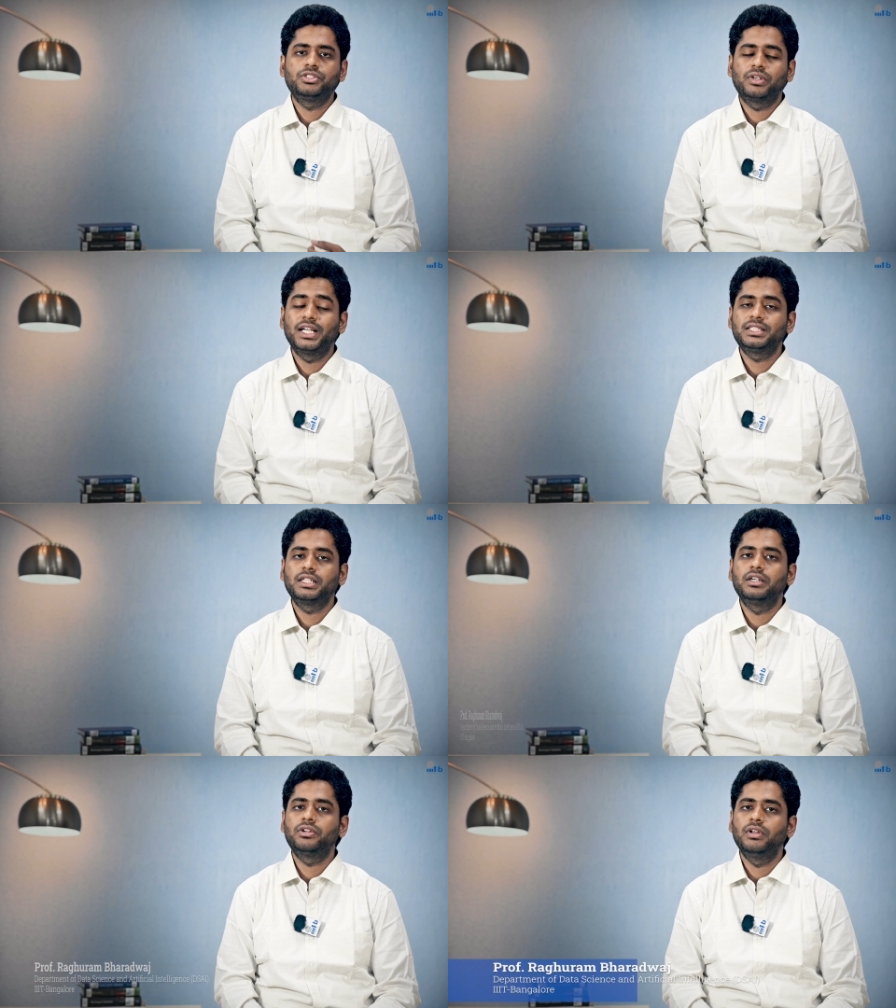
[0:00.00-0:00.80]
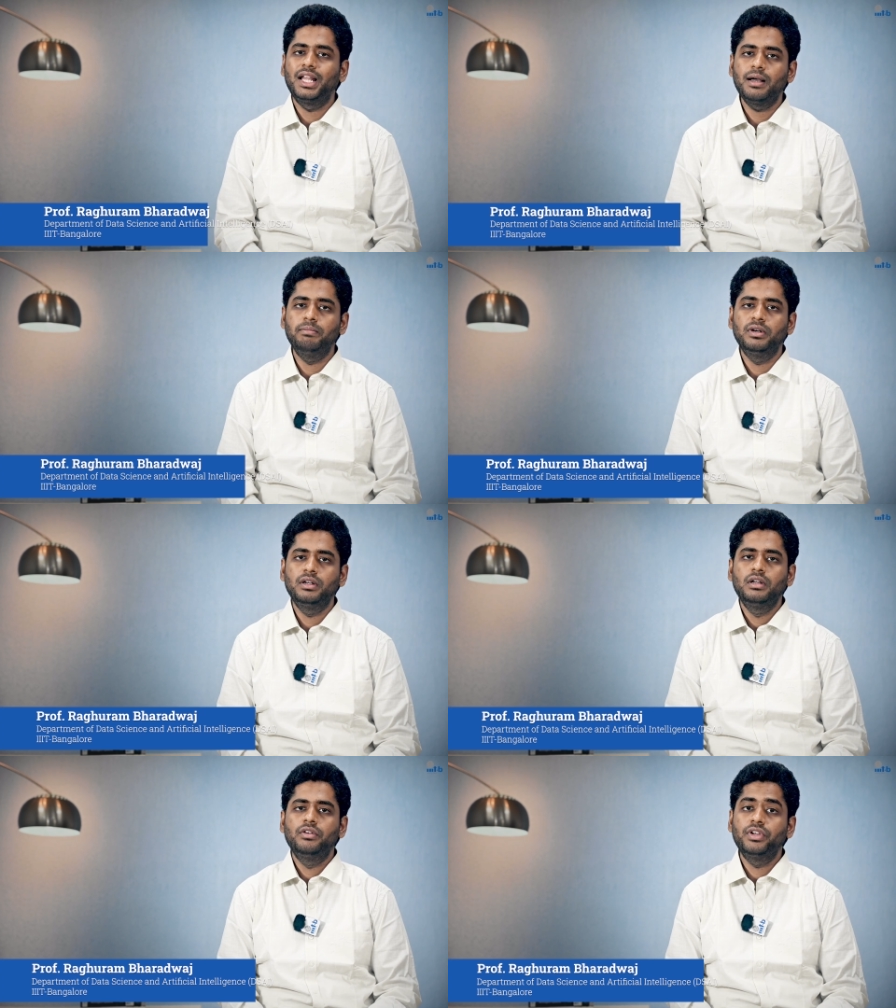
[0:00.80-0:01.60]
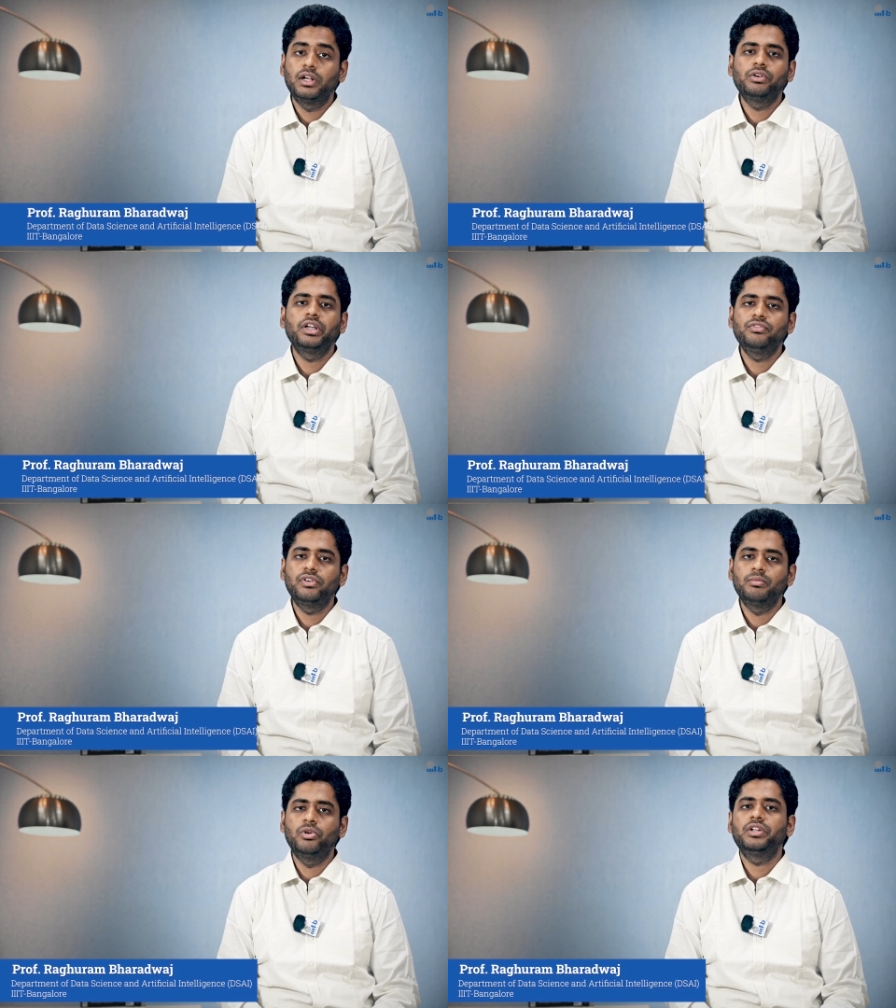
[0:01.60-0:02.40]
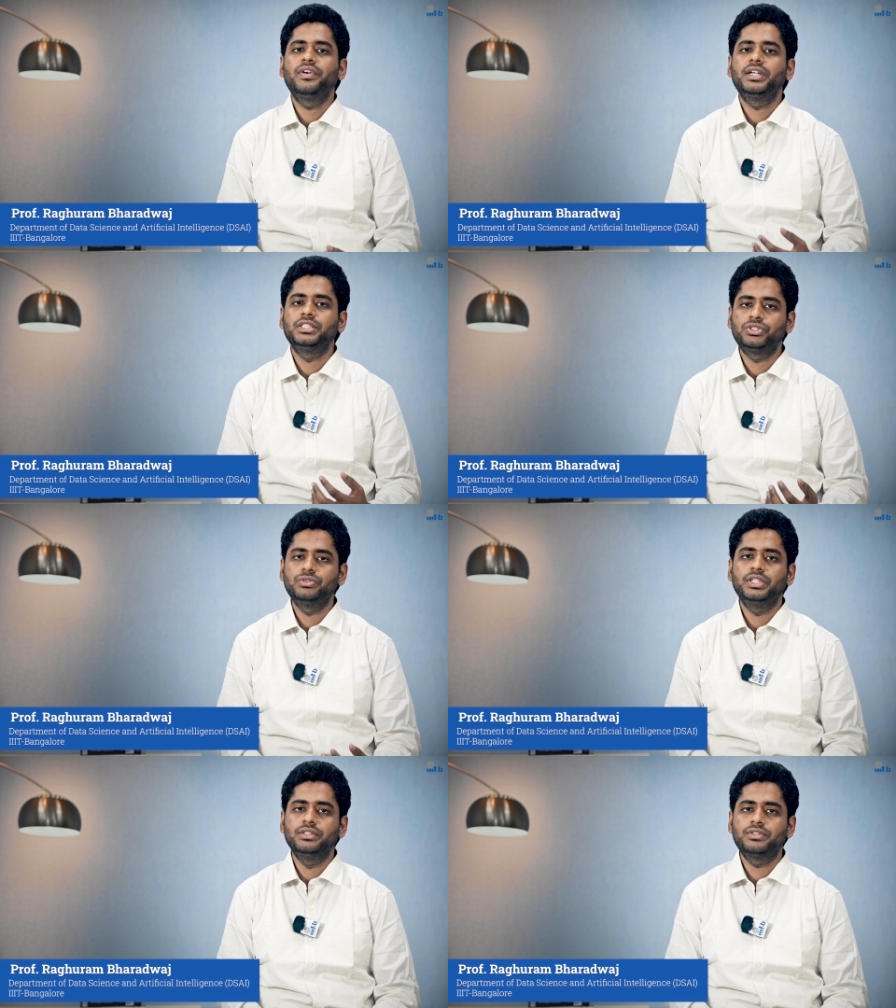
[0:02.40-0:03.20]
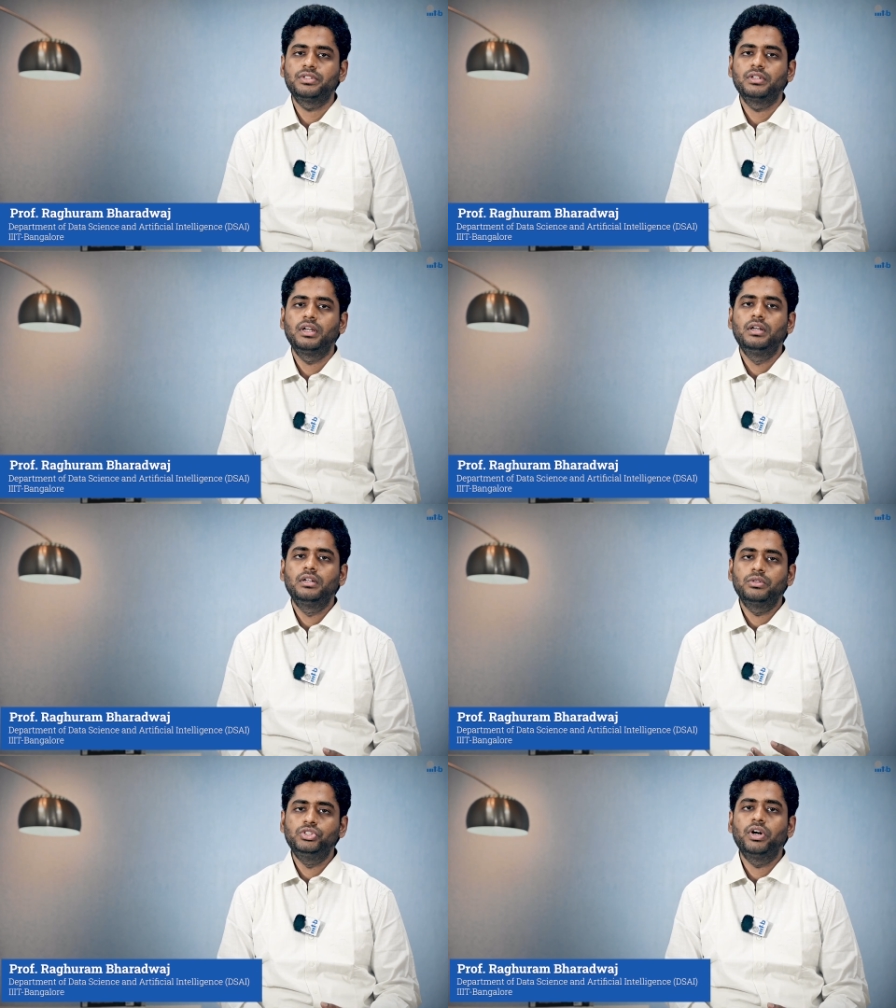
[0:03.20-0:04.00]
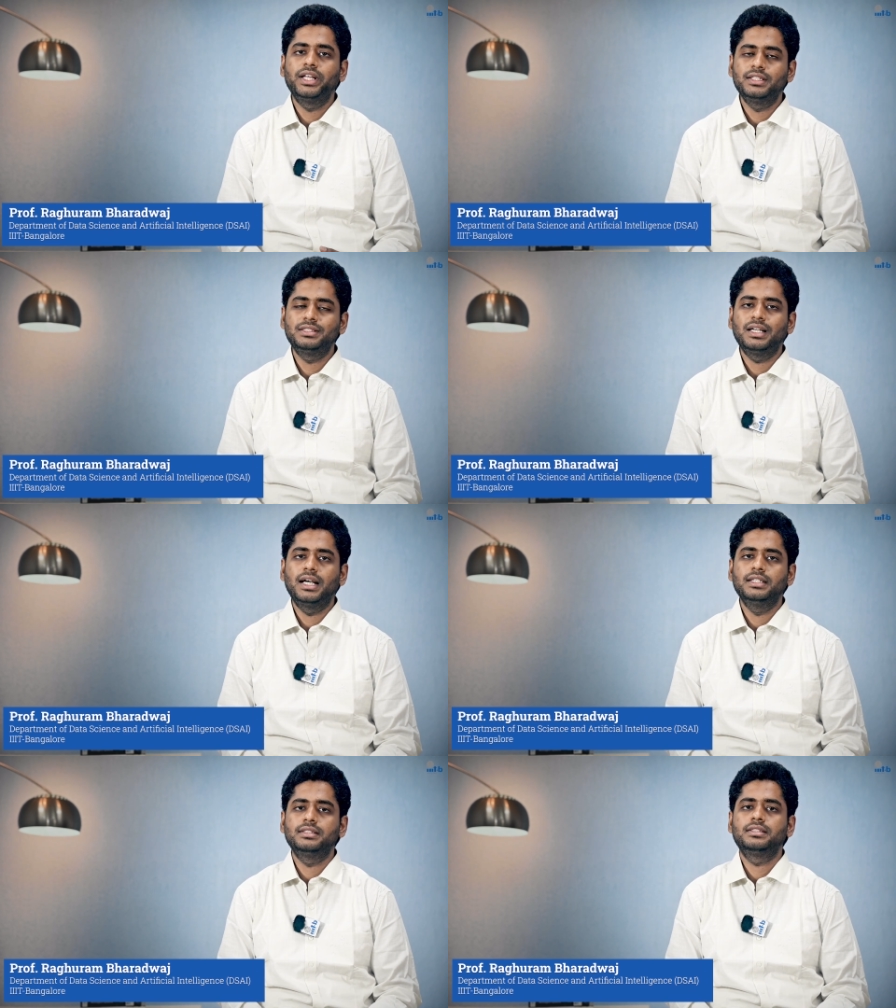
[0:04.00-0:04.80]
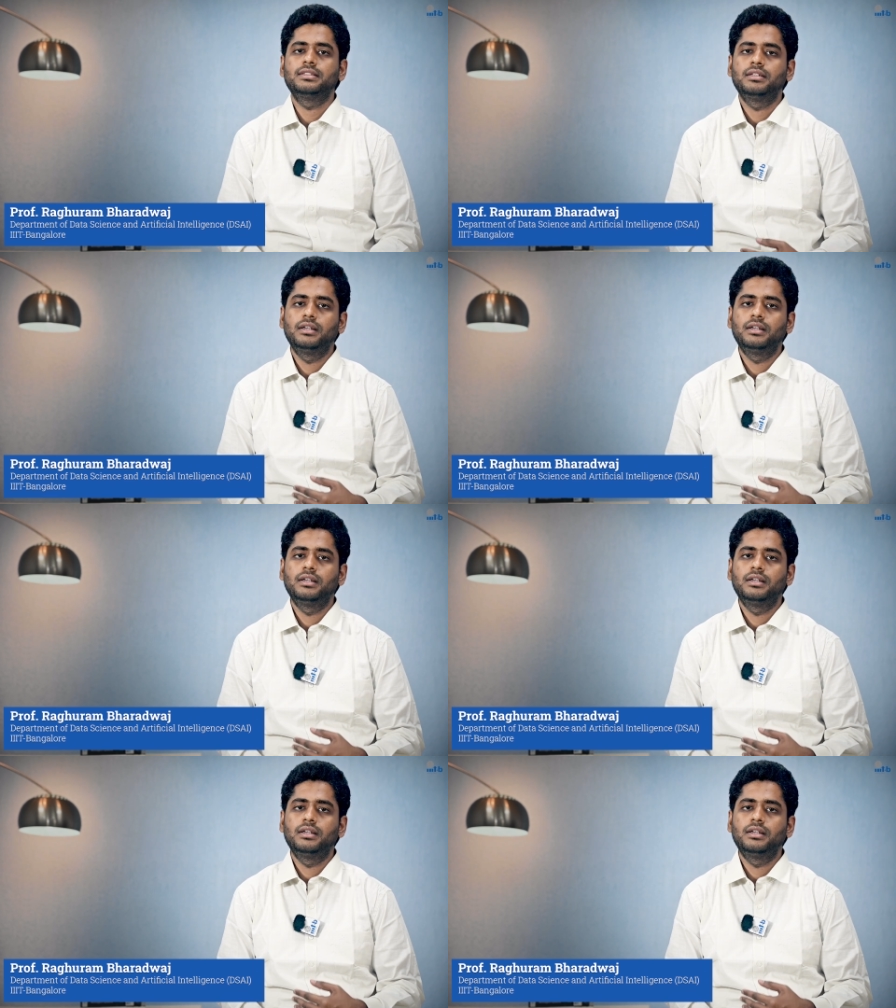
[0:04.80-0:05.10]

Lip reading: Stochastic Control Lab, we are looking for motivated students to join us as